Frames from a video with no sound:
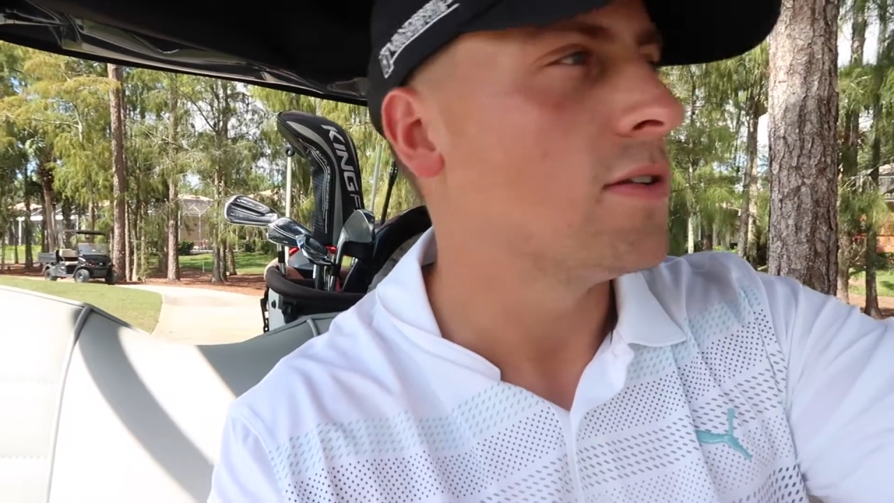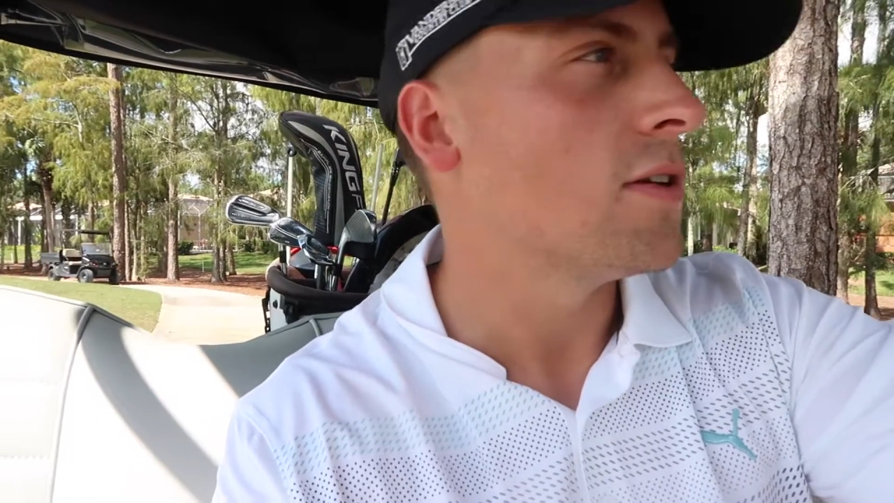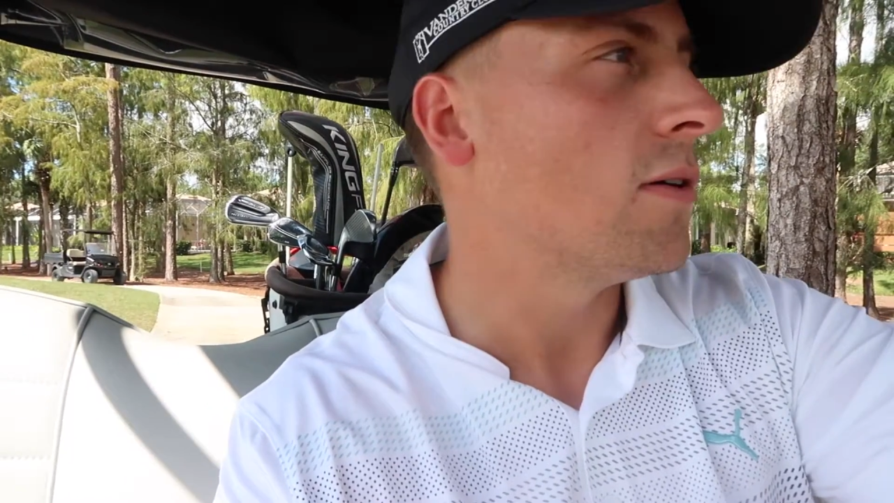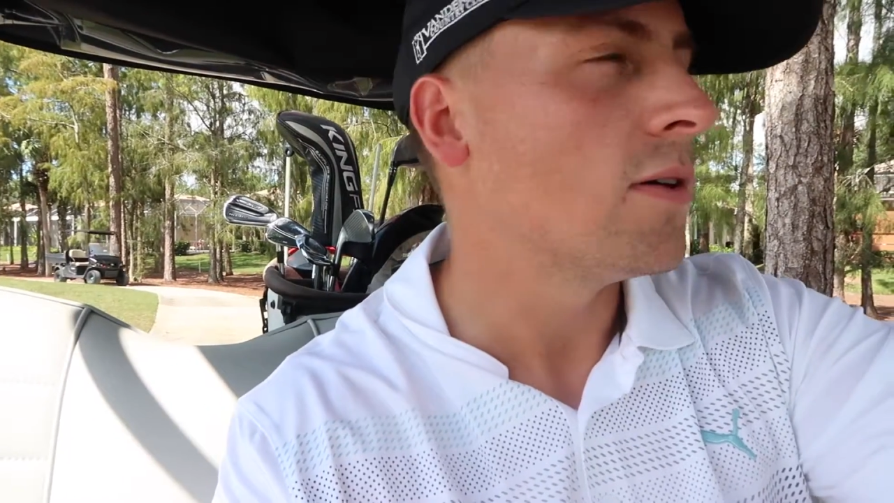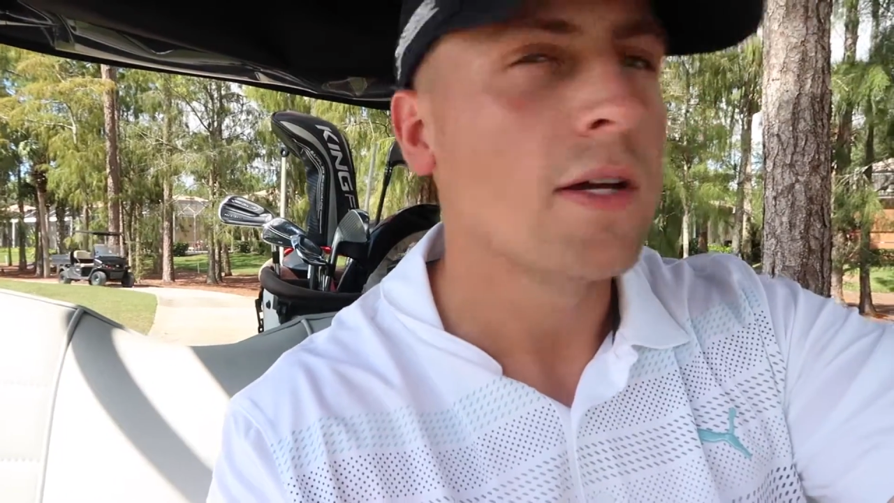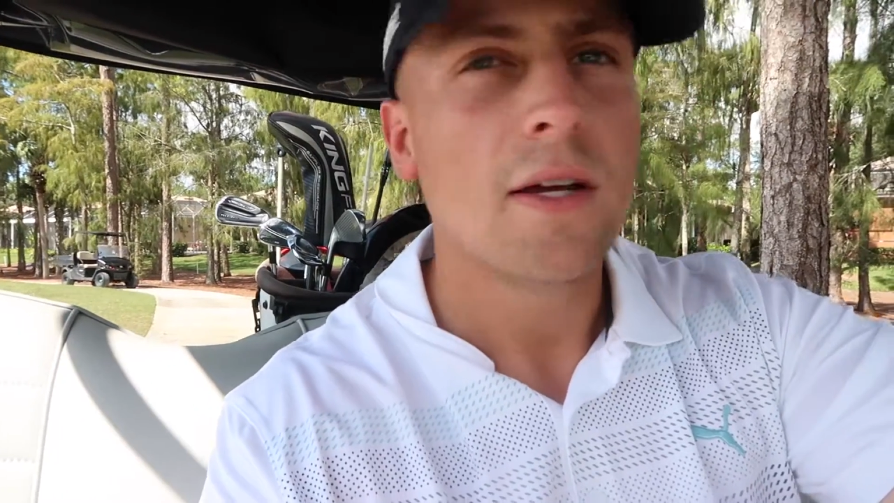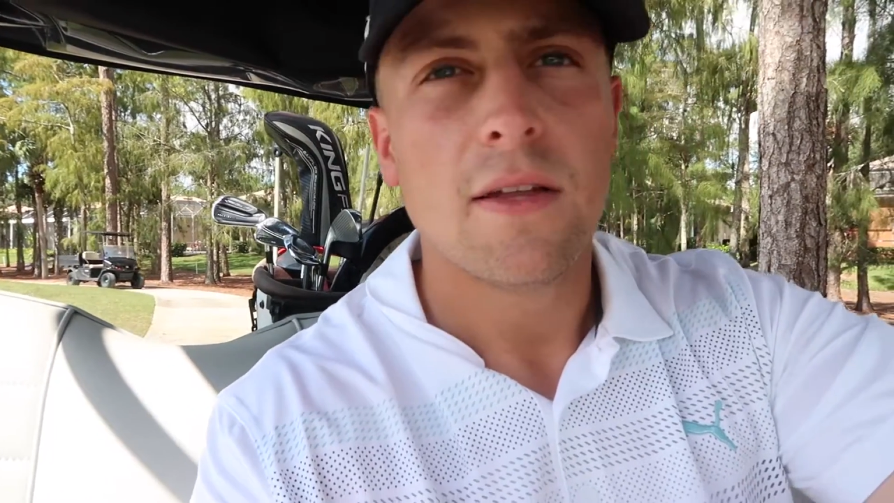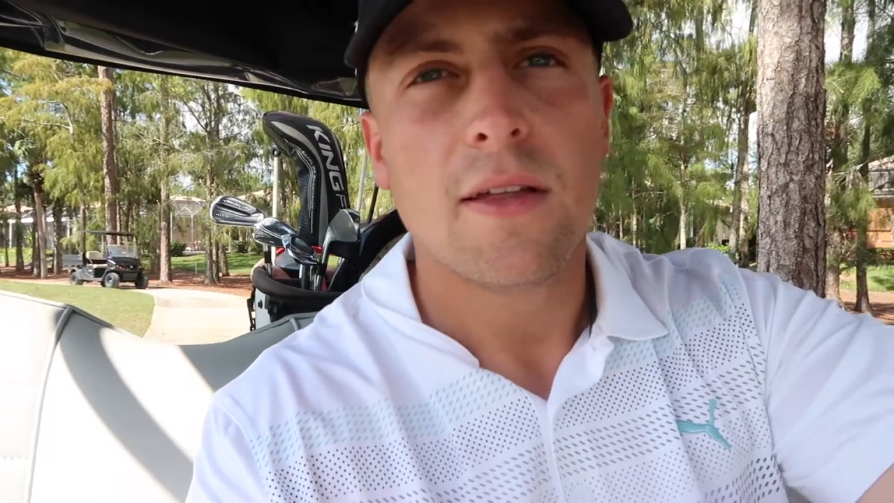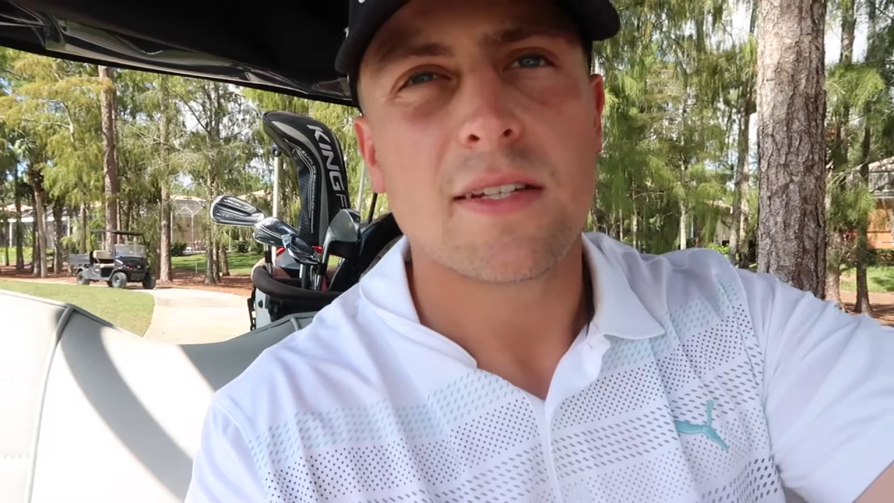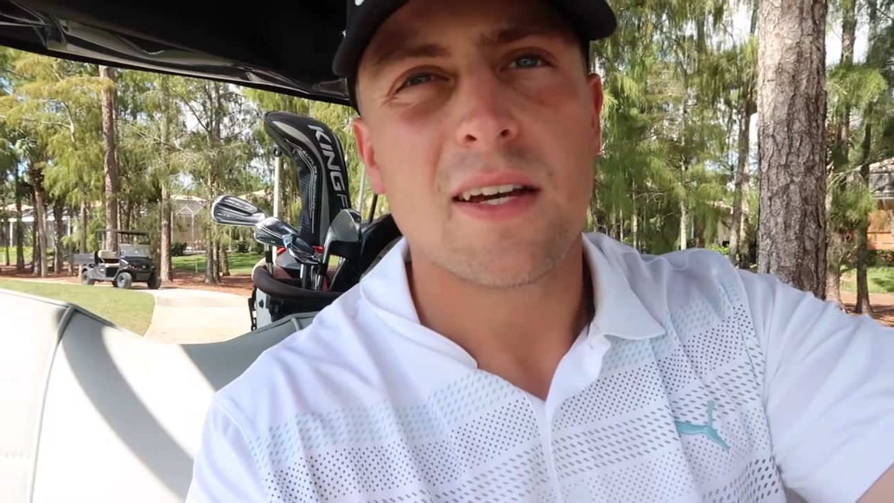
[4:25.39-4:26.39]
So
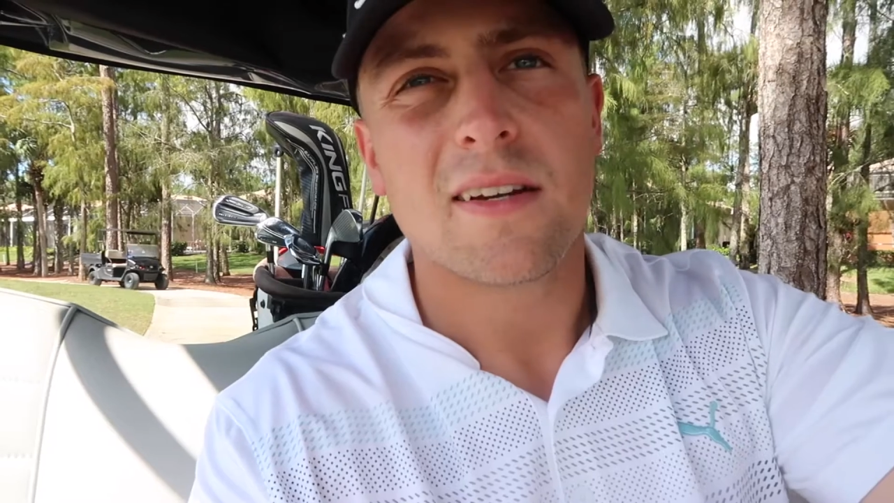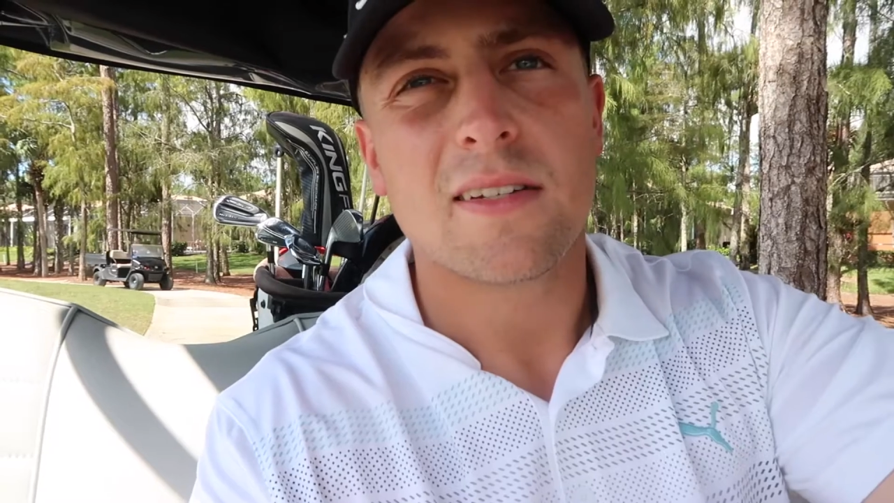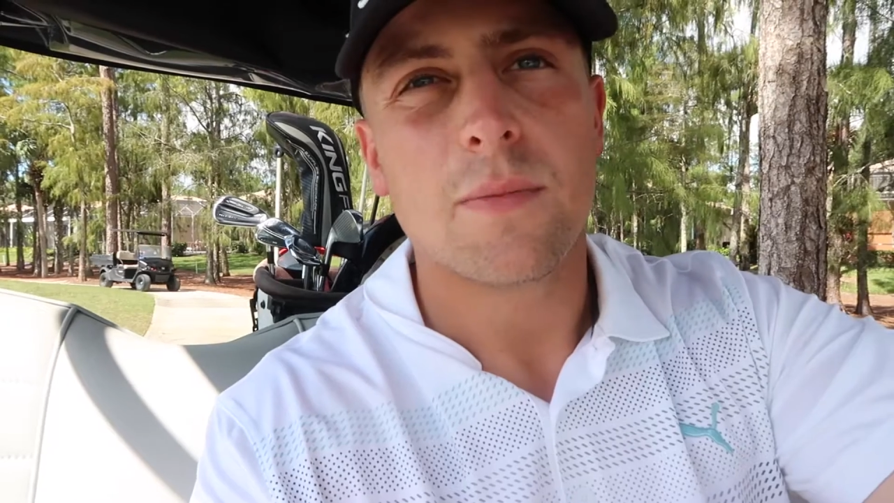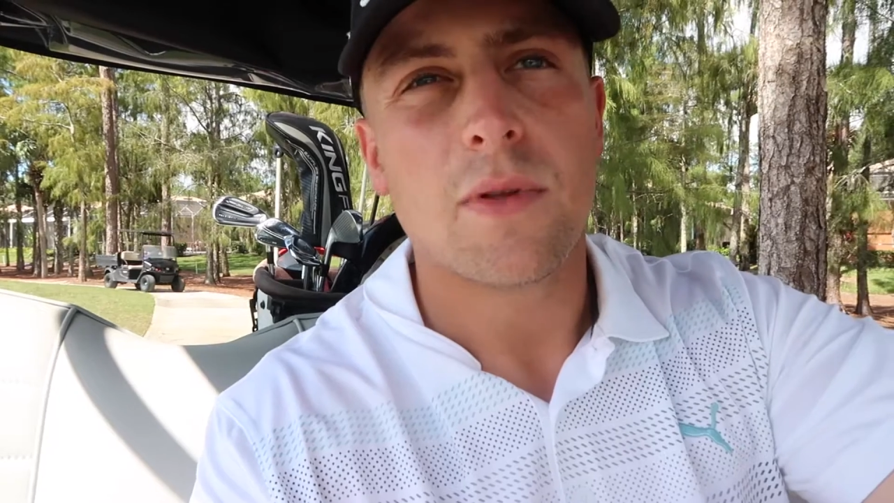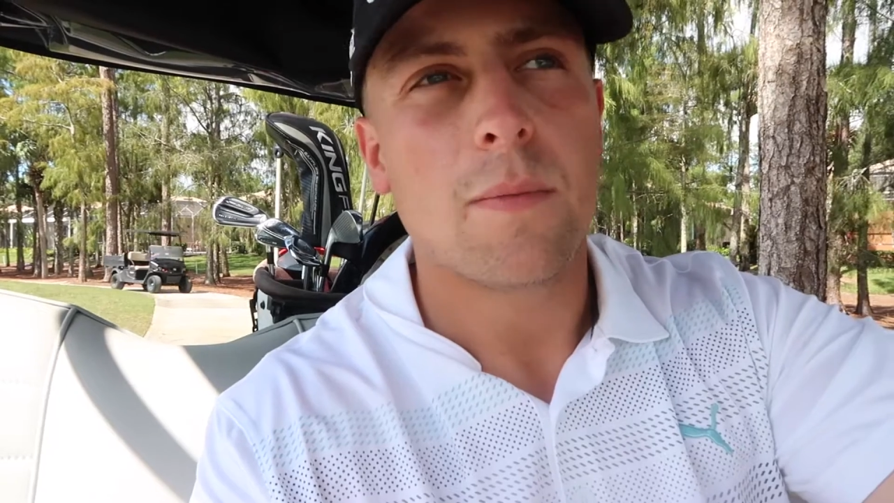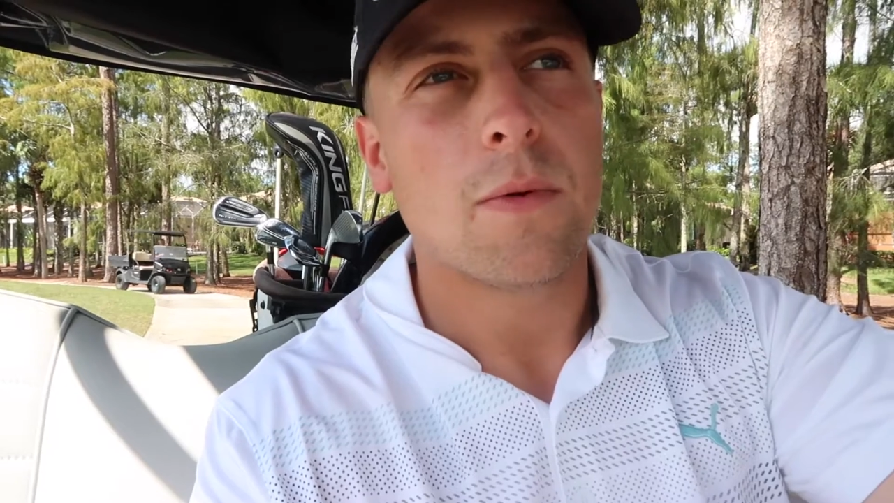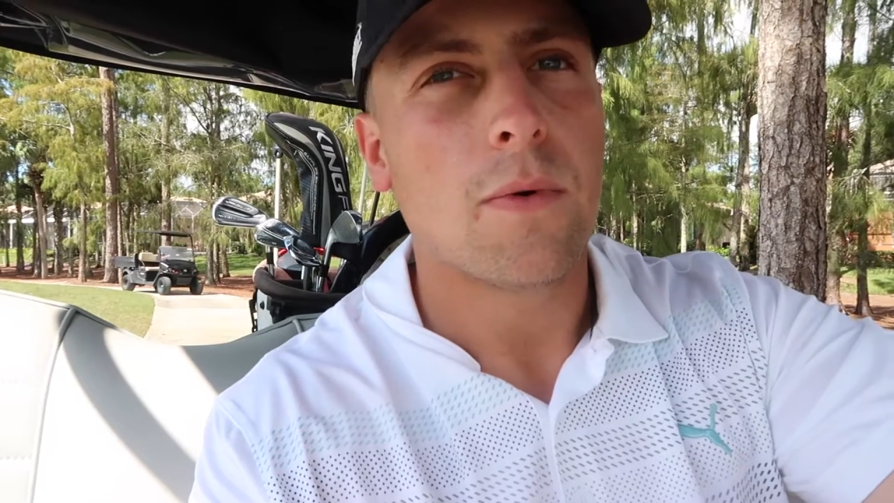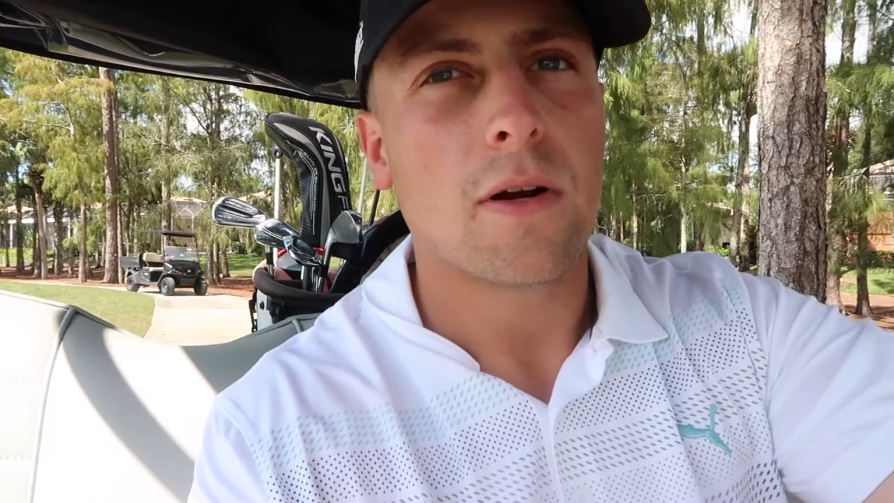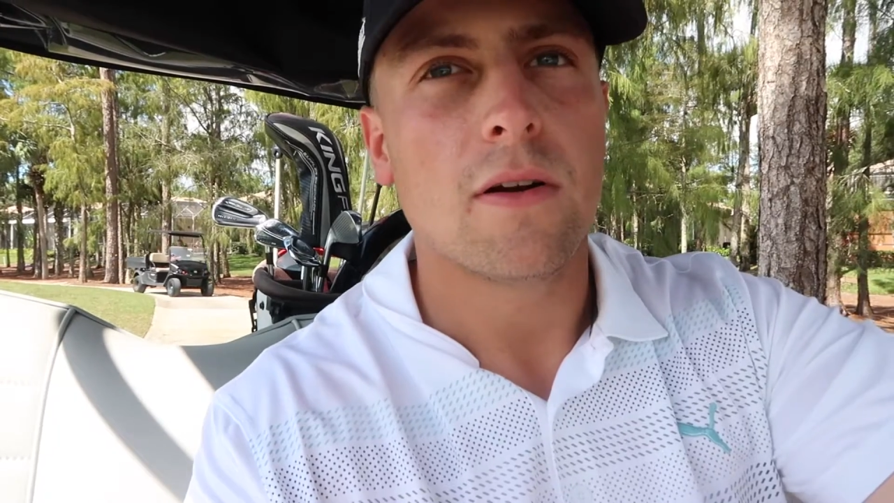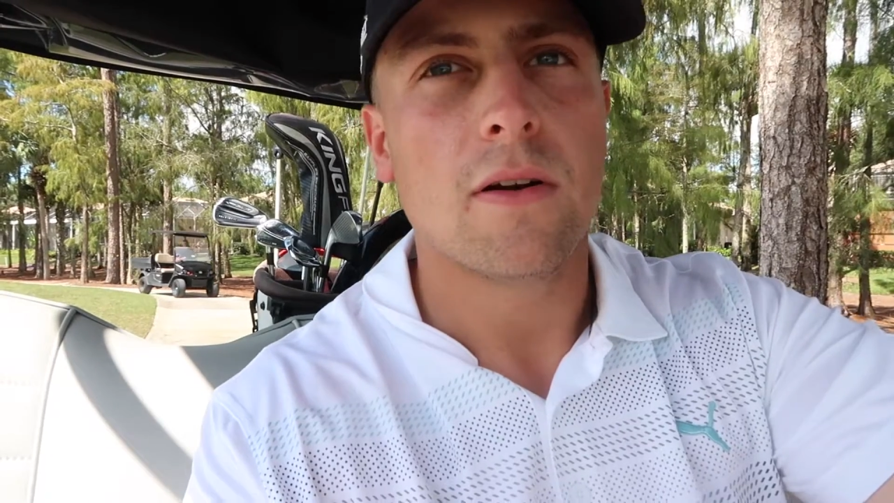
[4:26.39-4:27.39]
that's kind of something I've been
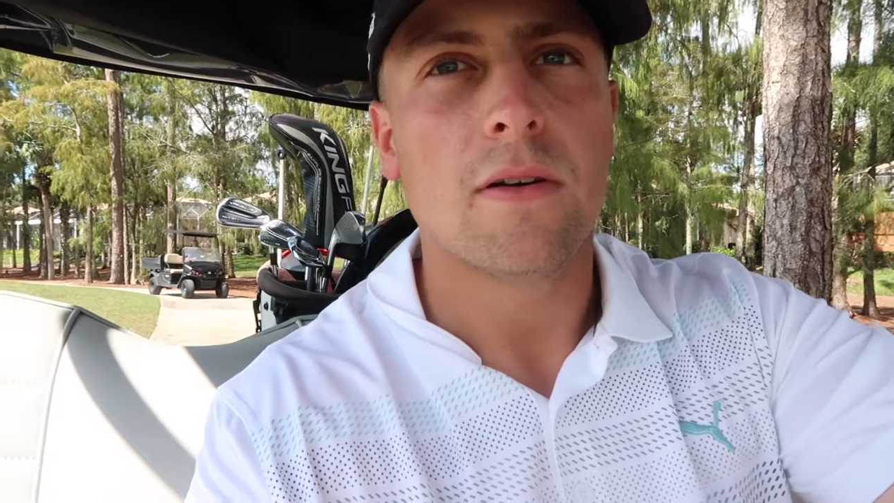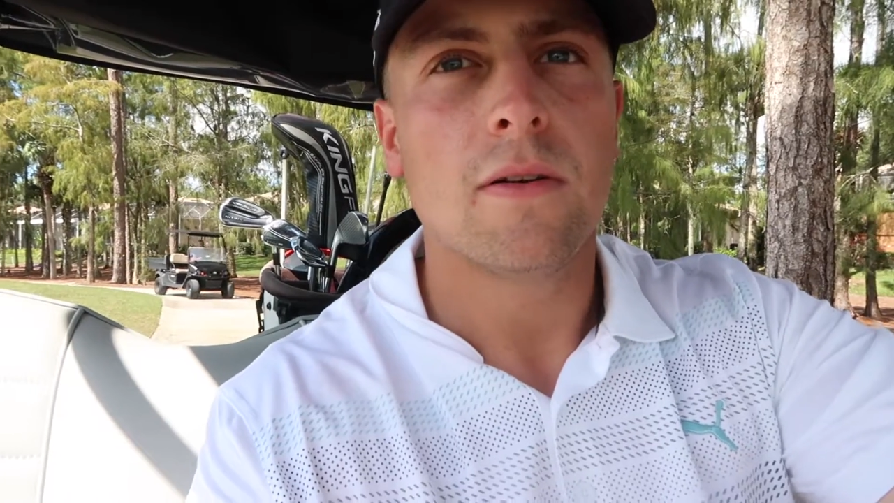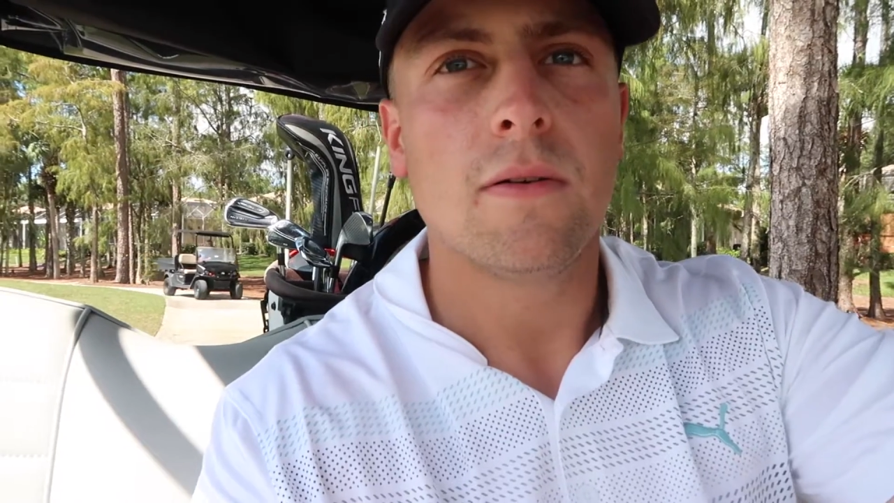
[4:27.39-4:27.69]
working on. All